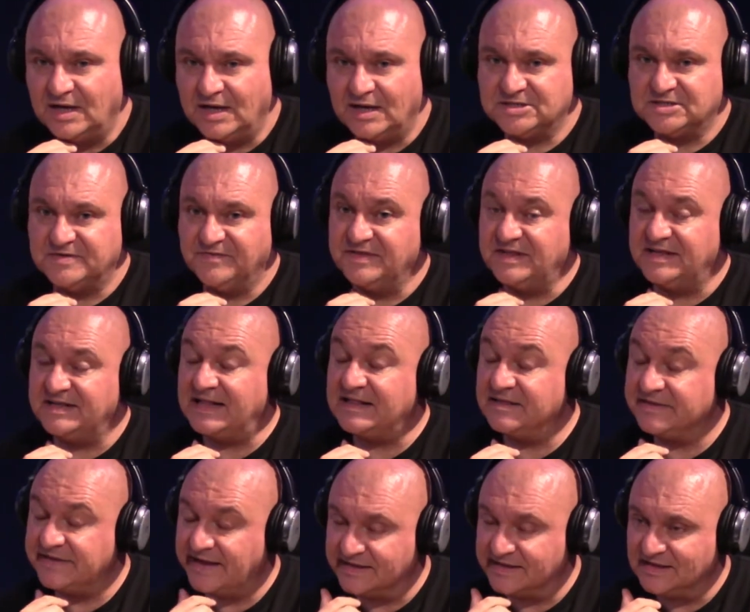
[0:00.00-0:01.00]

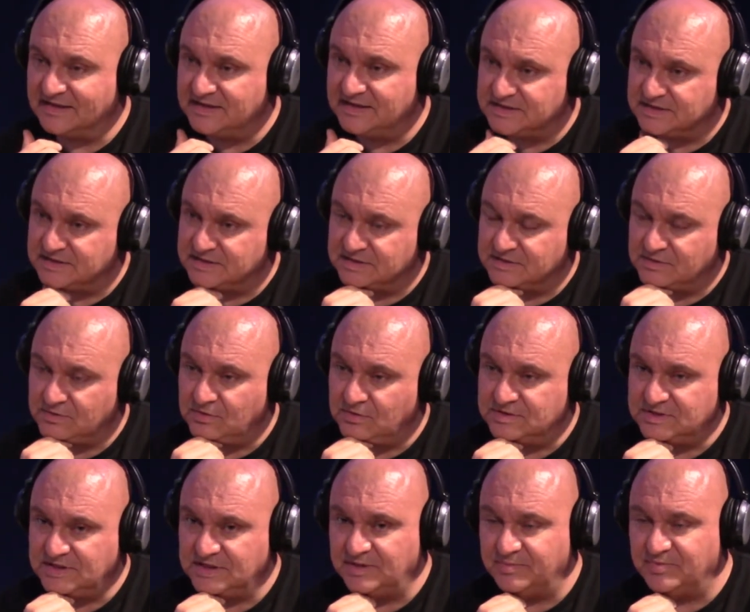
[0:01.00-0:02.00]
civilian analyst
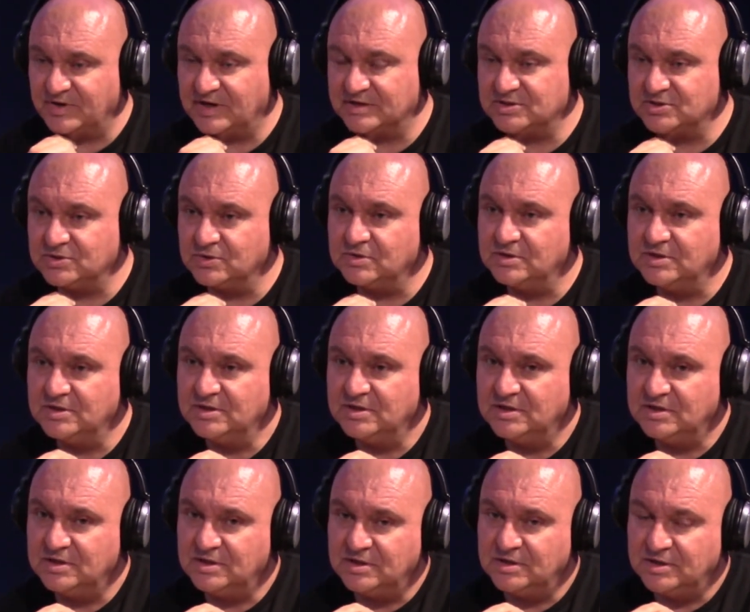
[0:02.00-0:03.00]
called Tilly Bradshaw,
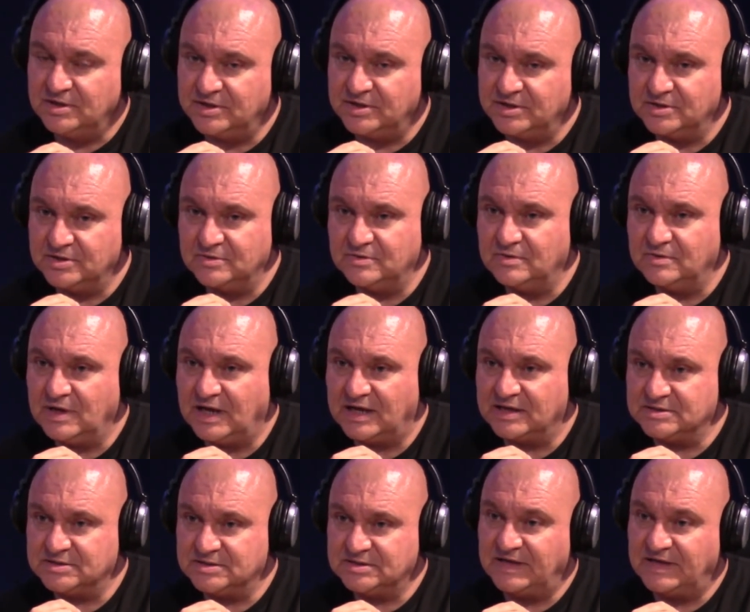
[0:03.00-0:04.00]
who
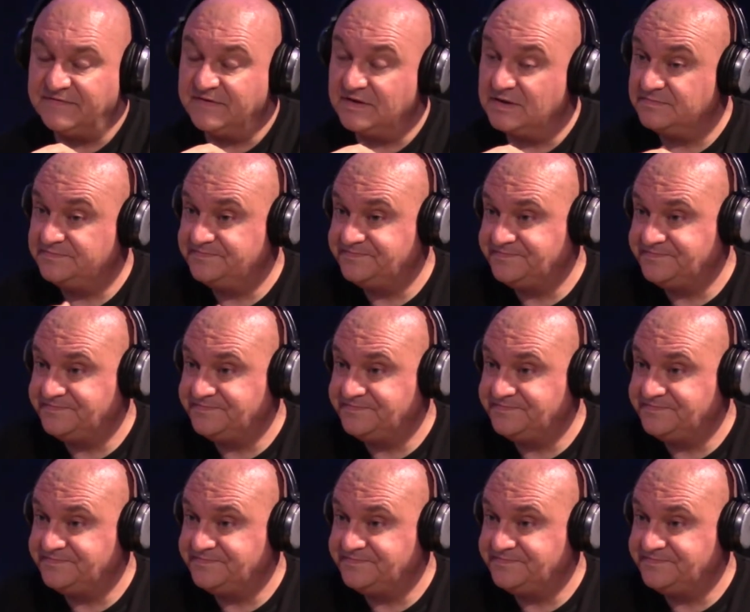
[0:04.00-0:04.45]
has never